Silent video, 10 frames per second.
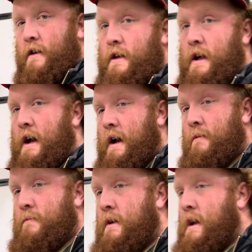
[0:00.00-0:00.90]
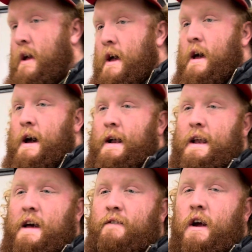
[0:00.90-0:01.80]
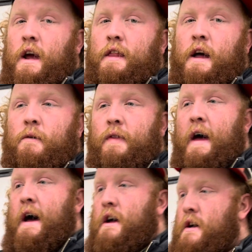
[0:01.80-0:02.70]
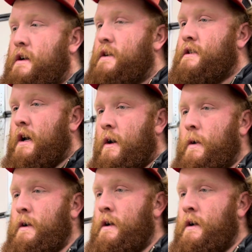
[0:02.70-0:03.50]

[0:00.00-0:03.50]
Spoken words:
I didn't have very good luck with that, so